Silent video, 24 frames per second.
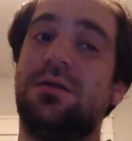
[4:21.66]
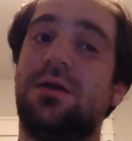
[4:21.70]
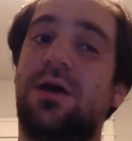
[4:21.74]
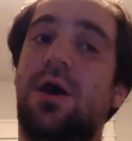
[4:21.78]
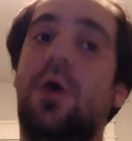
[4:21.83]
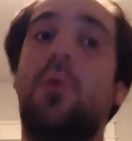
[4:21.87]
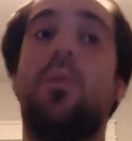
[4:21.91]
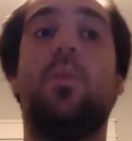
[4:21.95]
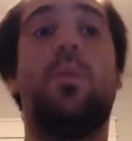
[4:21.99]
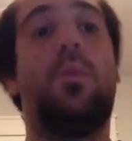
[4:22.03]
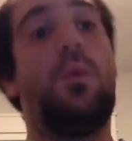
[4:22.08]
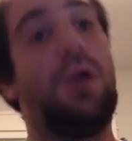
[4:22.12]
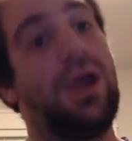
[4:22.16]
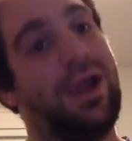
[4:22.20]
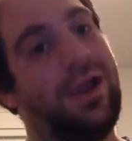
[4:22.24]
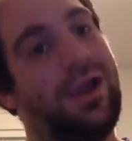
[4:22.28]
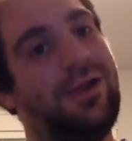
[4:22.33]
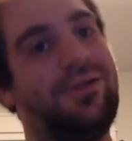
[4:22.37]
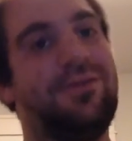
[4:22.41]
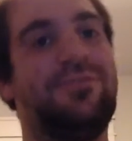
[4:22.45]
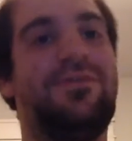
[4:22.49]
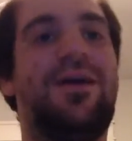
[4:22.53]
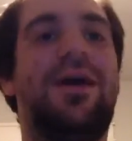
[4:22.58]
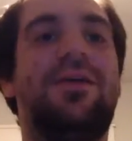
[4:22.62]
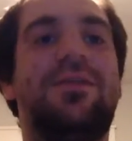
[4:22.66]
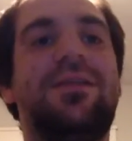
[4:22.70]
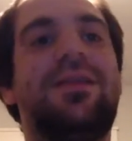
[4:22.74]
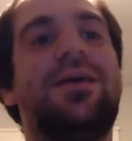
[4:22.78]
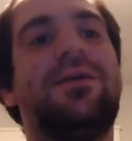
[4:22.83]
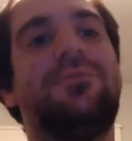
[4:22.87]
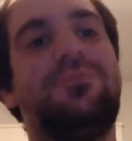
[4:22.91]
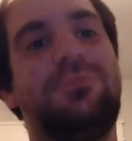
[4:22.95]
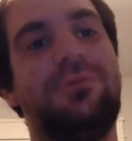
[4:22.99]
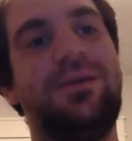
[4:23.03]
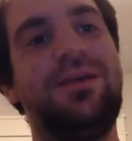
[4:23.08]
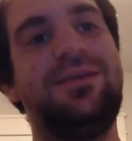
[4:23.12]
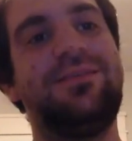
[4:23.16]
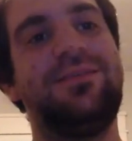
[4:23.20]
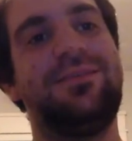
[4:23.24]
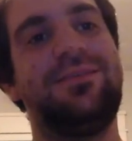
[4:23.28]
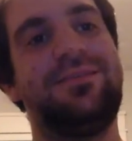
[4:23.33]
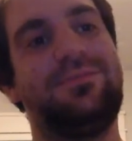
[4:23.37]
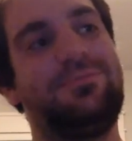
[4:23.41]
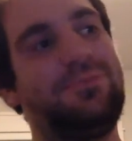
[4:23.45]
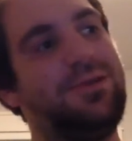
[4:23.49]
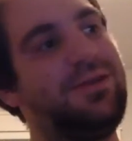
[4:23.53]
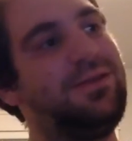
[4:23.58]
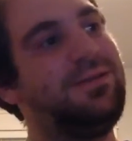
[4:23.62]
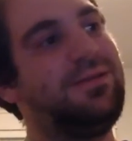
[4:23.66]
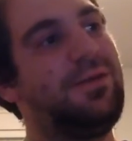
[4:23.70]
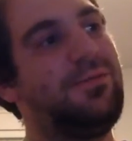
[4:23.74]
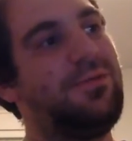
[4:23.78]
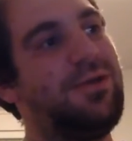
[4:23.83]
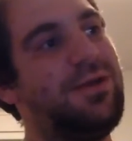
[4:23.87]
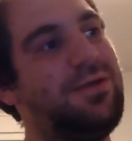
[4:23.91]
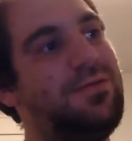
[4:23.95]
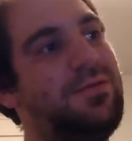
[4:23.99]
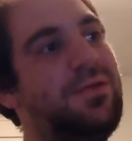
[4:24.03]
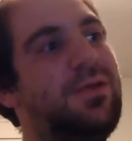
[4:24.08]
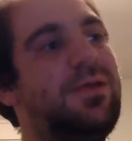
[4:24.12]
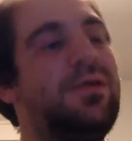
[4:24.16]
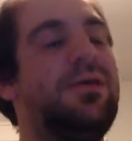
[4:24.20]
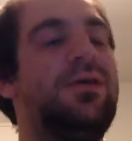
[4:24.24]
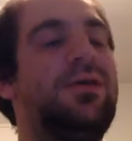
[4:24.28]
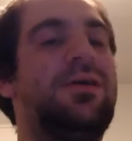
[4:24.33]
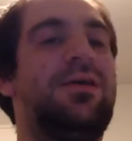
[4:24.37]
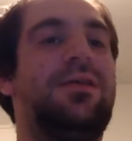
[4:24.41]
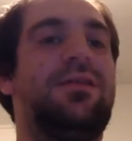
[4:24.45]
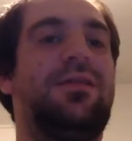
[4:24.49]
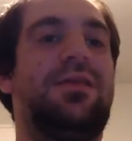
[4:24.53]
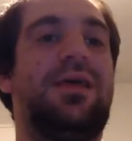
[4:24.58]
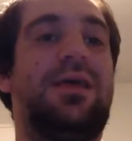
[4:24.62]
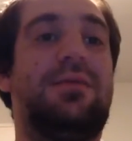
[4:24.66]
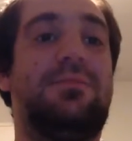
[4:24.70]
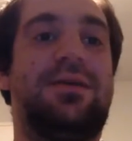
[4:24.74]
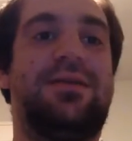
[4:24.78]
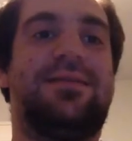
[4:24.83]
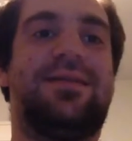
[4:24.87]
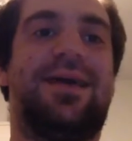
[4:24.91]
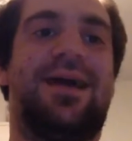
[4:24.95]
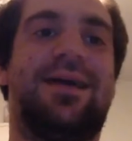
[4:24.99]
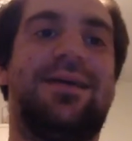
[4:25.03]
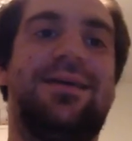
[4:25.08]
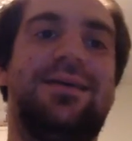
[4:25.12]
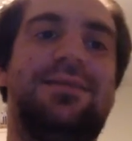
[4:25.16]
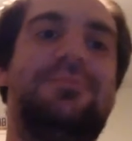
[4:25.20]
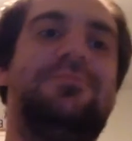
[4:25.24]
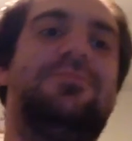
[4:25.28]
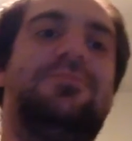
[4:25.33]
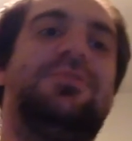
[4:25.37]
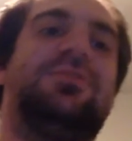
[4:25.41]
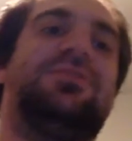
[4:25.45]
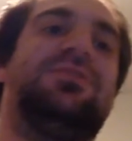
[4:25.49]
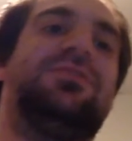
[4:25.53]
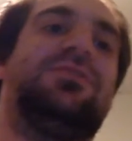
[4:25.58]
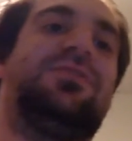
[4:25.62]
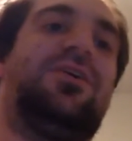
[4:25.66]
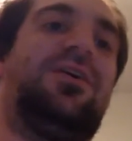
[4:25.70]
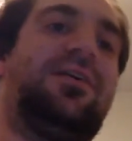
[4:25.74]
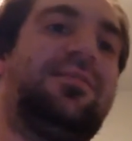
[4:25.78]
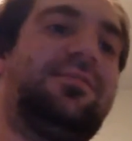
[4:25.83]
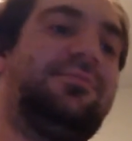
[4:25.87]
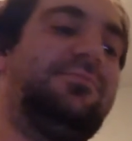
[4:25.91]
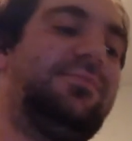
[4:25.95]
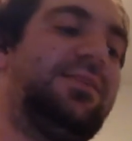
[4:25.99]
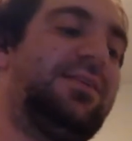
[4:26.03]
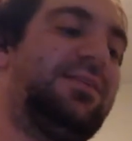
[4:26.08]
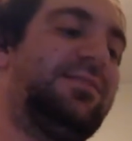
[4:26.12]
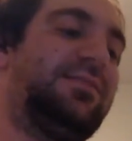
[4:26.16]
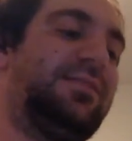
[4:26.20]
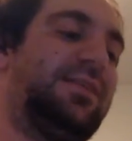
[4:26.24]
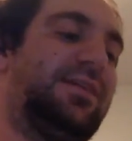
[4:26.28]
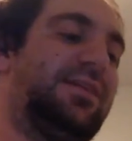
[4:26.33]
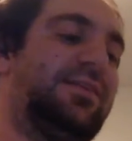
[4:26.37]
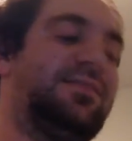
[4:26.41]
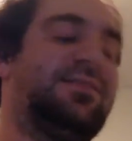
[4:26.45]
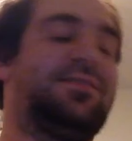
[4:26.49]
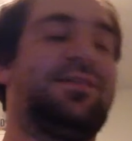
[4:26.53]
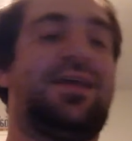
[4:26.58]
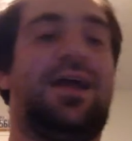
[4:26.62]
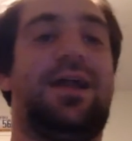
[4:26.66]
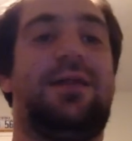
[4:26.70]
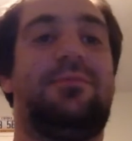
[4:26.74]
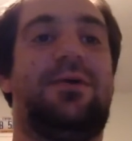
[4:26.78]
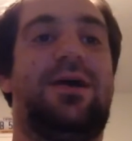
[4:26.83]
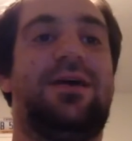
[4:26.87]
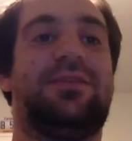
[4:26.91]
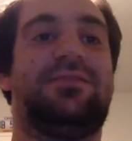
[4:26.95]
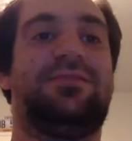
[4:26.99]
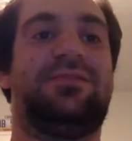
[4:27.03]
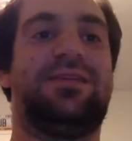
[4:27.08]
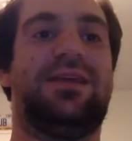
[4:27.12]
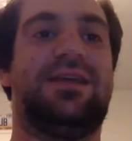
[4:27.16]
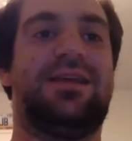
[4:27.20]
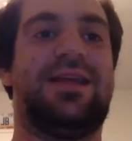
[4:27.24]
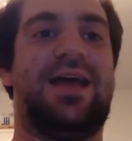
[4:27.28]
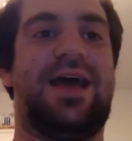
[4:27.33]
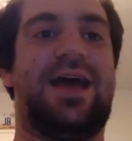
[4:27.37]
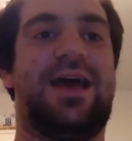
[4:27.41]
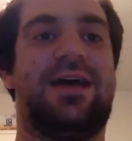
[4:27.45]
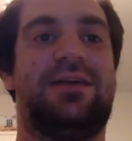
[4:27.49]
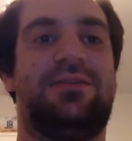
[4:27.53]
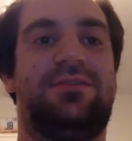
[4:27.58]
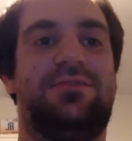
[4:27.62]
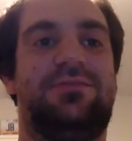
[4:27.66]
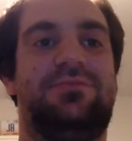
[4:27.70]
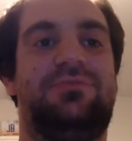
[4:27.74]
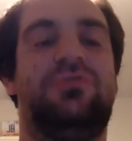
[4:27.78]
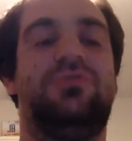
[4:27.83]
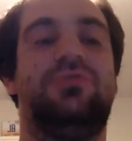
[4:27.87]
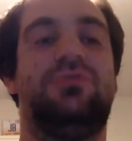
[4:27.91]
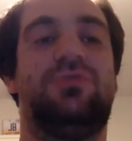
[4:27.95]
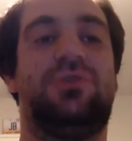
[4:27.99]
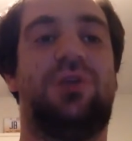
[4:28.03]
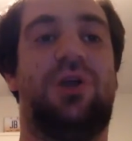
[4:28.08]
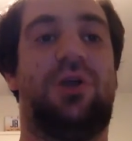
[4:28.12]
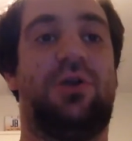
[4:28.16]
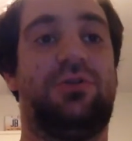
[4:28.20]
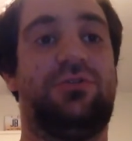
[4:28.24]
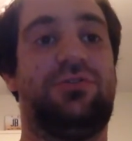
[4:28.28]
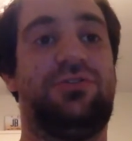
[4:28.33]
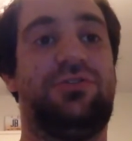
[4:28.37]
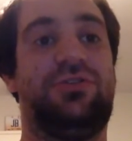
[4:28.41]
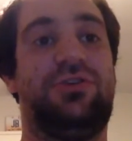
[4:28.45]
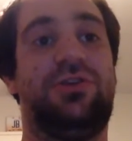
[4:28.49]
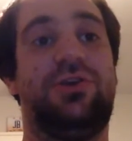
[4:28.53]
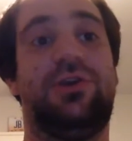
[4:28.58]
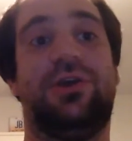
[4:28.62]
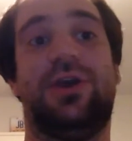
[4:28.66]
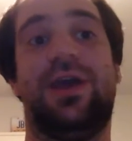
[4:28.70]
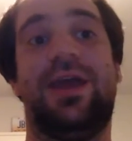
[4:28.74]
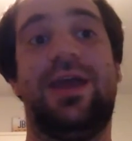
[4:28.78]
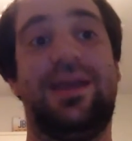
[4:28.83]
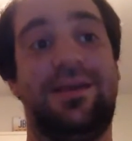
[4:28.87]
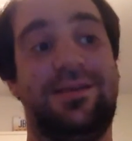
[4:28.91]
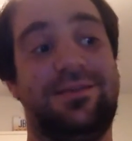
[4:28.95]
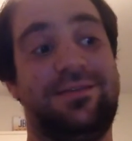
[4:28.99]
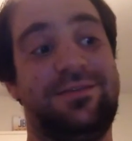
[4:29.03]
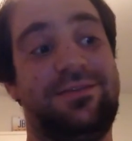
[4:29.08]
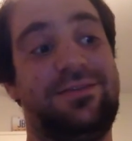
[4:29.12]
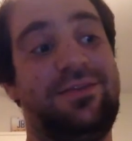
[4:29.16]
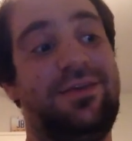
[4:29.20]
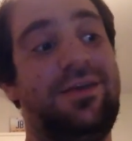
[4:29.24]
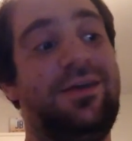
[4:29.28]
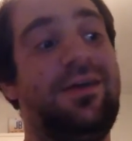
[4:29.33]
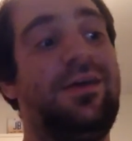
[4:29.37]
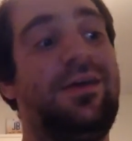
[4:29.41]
aware of how the deck plays that way, they might attack him, which is awesome because then you just counterblast and add 2 cards to your hand.